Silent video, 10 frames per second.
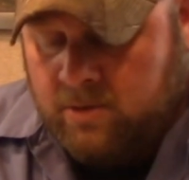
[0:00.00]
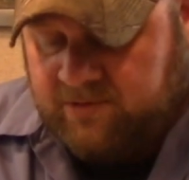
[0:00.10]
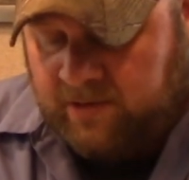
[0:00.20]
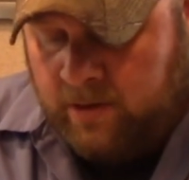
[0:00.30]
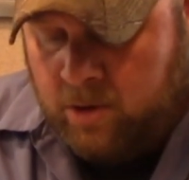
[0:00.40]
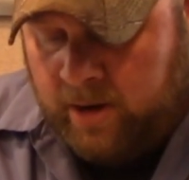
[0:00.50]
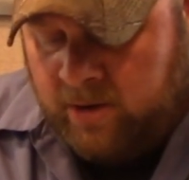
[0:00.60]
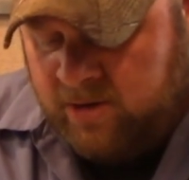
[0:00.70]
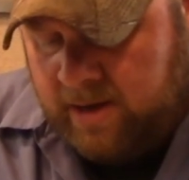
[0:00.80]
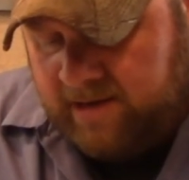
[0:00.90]
So I know
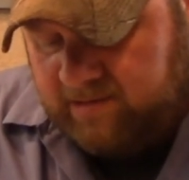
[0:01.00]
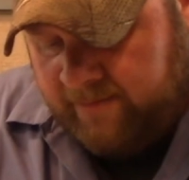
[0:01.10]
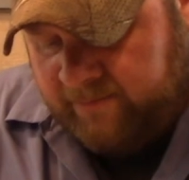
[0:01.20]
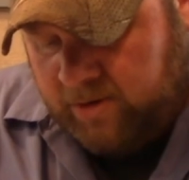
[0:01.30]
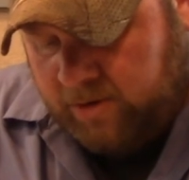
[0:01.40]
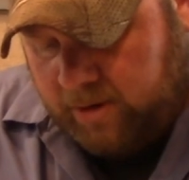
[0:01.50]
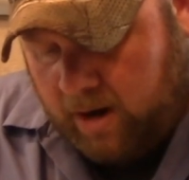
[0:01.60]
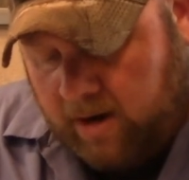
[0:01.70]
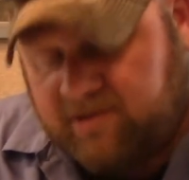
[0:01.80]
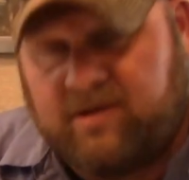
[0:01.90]
you guys doing your
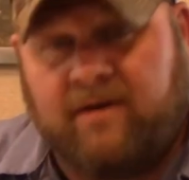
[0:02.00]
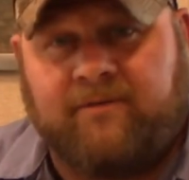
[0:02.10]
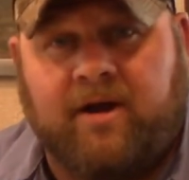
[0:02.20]
car stuff